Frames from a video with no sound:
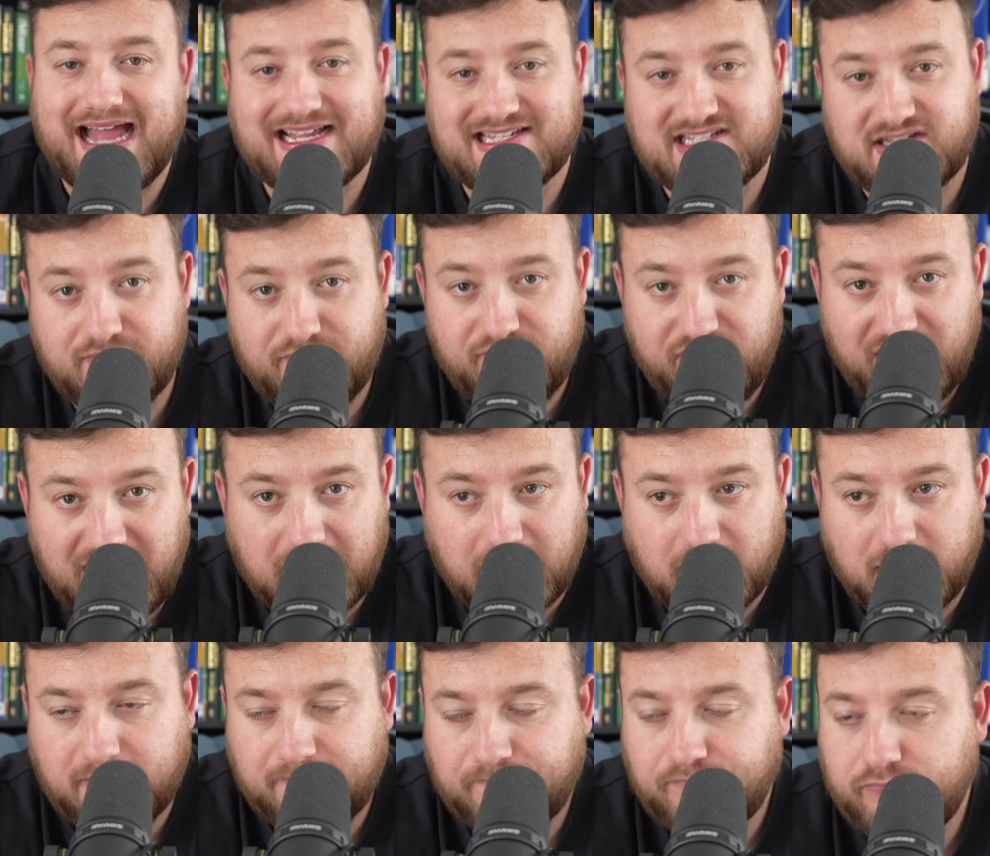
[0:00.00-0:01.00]
Aston
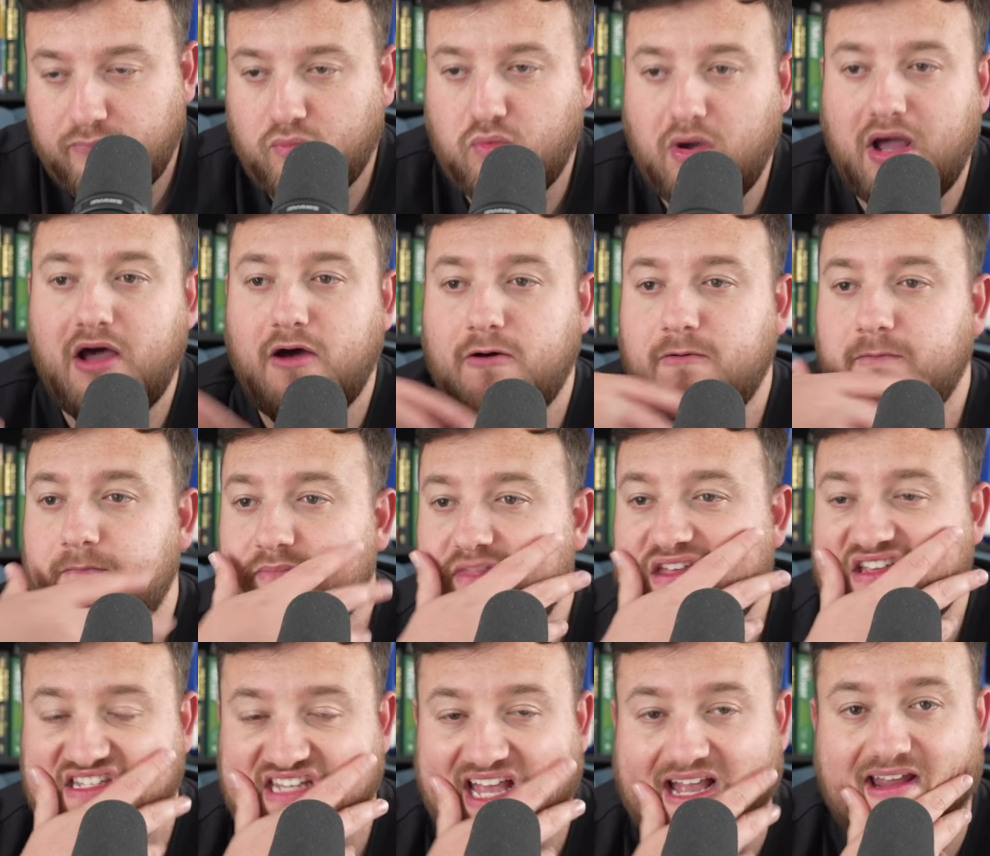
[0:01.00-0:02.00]
Villa, well,
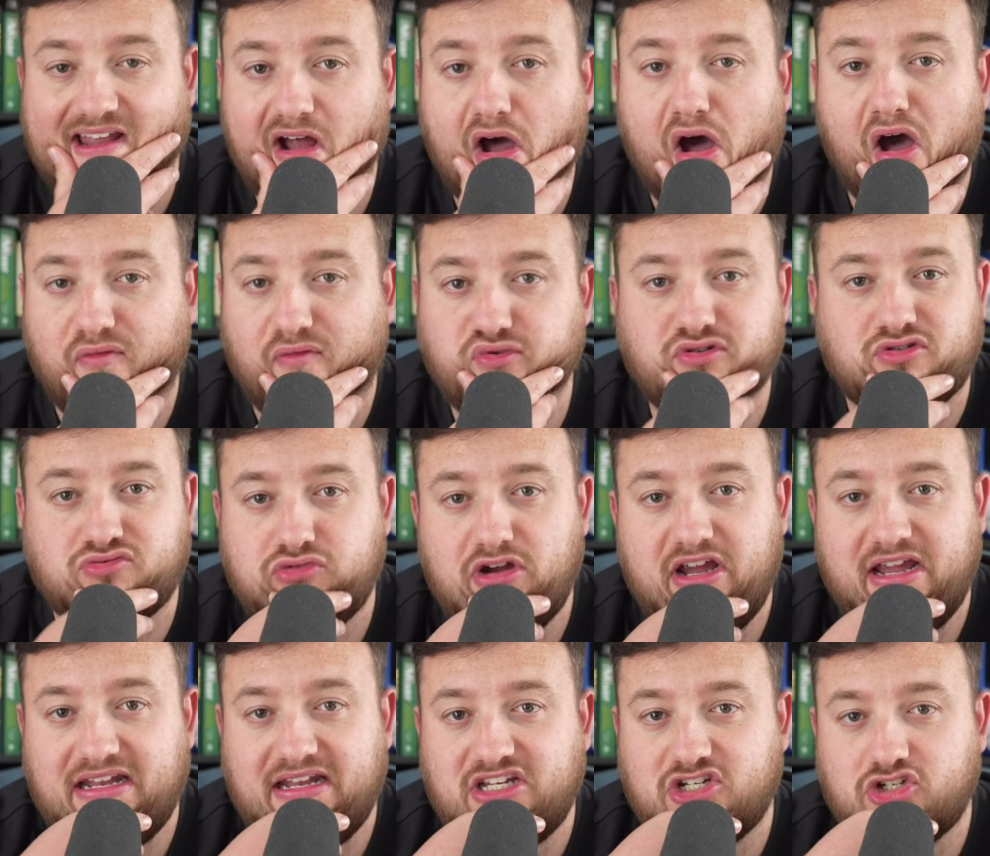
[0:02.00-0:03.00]
the second half was
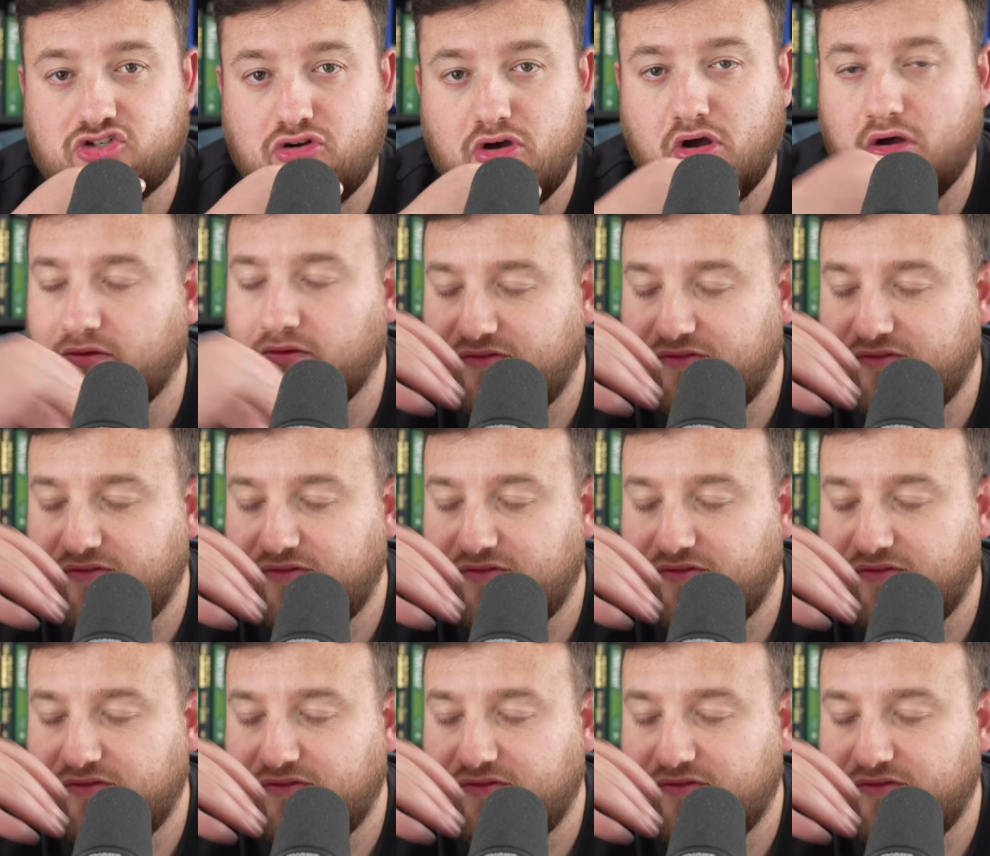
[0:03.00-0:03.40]
really strong.